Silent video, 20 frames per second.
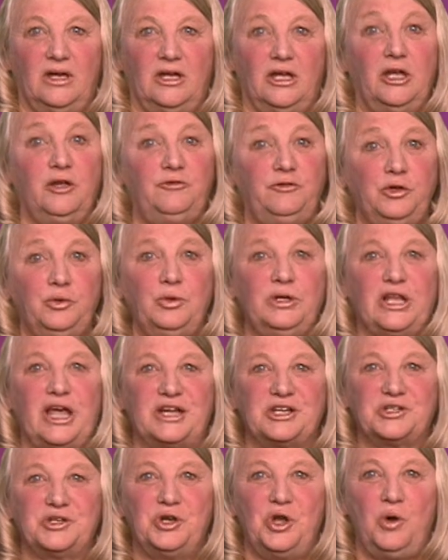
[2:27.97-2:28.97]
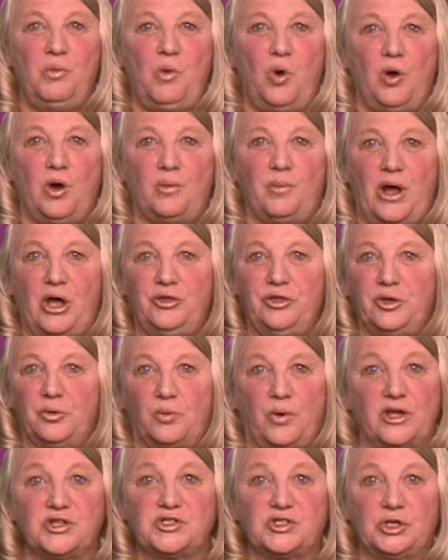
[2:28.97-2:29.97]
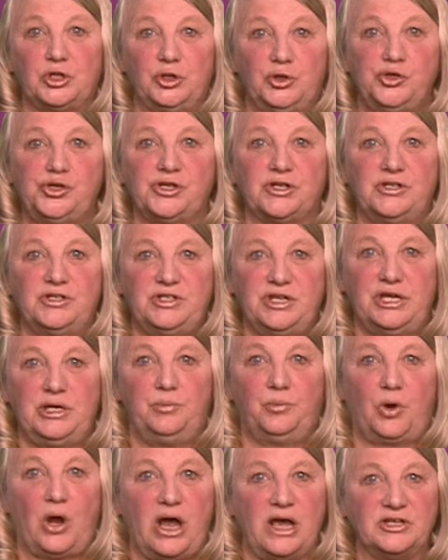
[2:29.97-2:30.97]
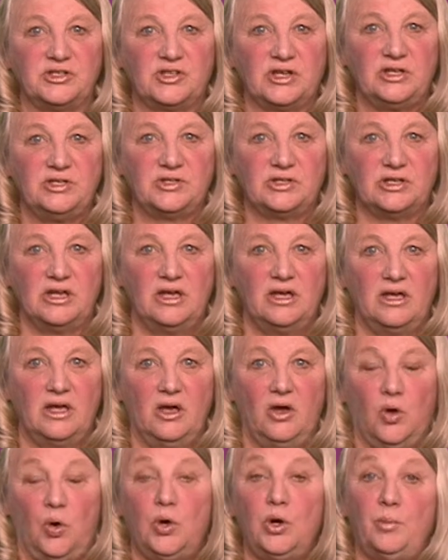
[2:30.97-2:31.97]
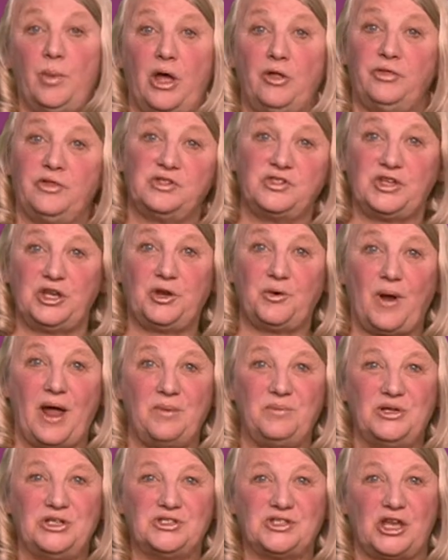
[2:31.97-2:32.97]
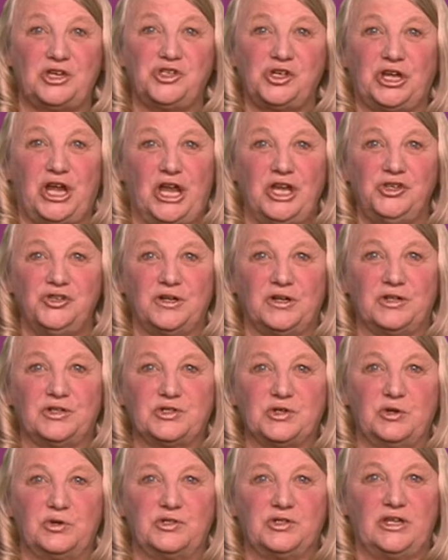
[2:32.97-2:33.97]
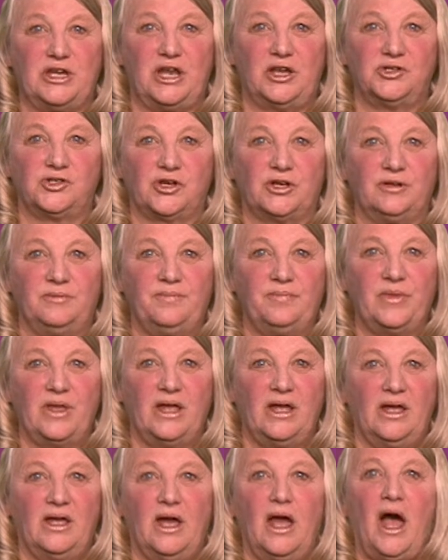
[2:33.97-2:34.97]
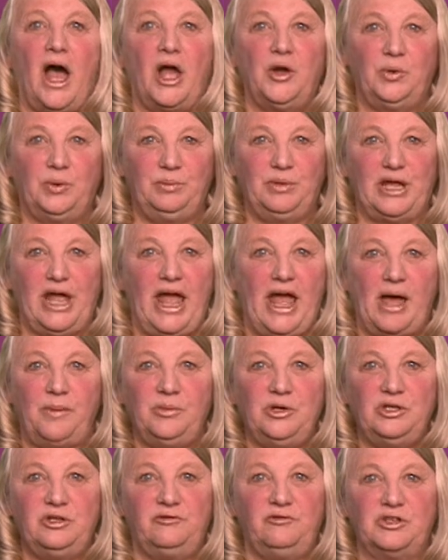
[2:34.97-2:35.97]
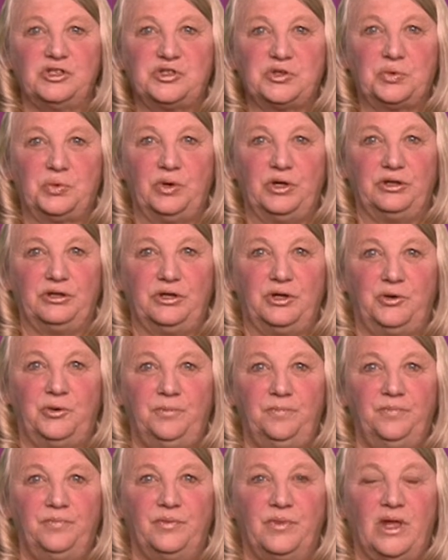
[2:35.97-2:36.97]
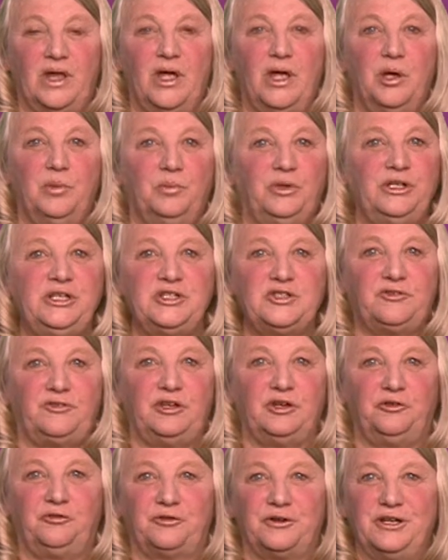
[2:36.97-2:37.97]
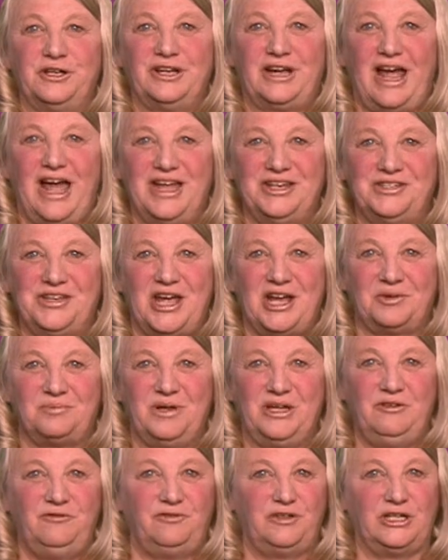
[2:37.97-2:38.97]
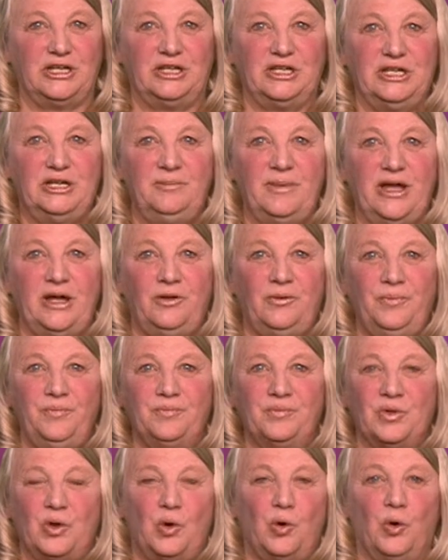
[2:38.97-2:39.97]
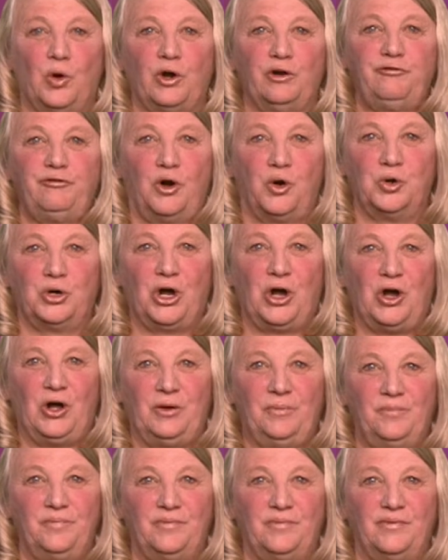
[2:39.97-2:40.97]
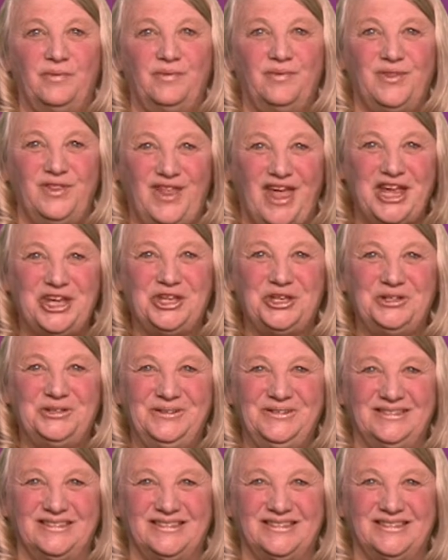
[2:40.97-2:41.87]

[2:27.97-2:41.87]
If you would like to know more about the resolution team process or about the Cedar Rapids Education Association, I would be happy to visit with you. Please feel free to contact me via email or a phone call. Thank you.